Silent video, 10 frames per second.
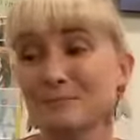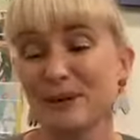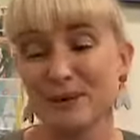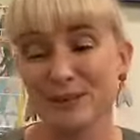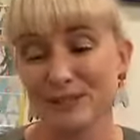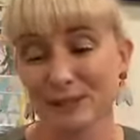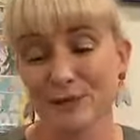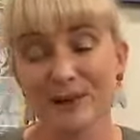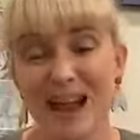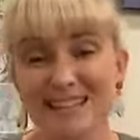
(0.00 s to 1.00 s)
But
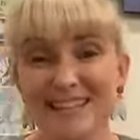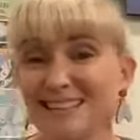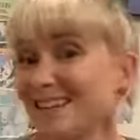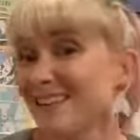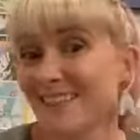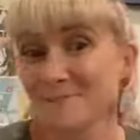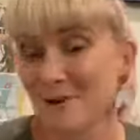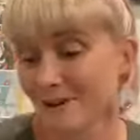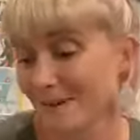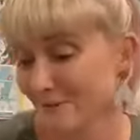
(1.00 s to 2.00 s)
also, as I said, I think
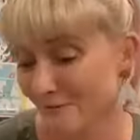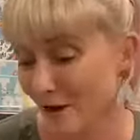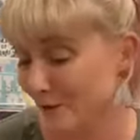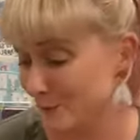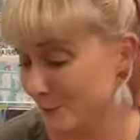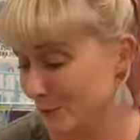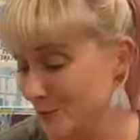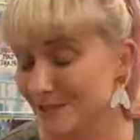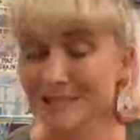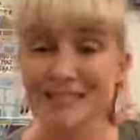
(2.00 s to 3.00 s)
my grade fives will
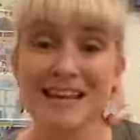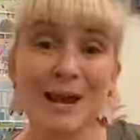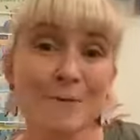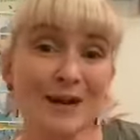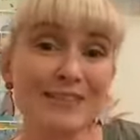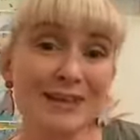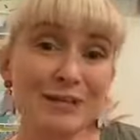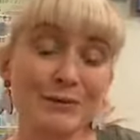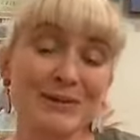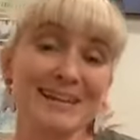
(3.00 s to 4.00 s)
use this when they're
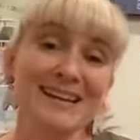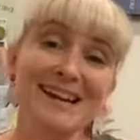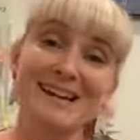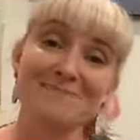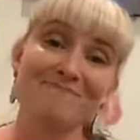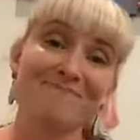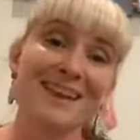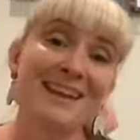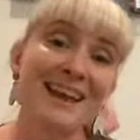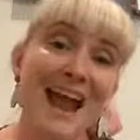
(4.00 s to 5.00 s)
doing
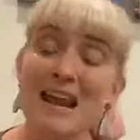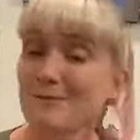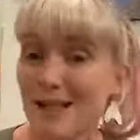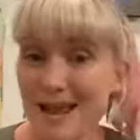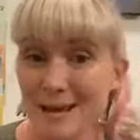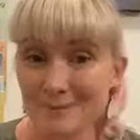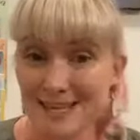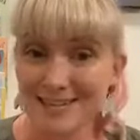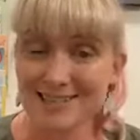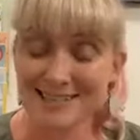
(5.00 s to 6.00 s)
animal
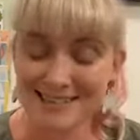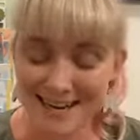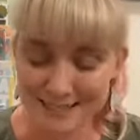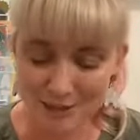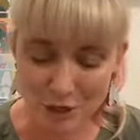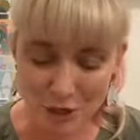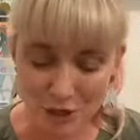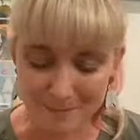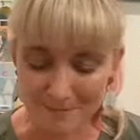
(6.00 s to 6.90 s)
adaptations next term.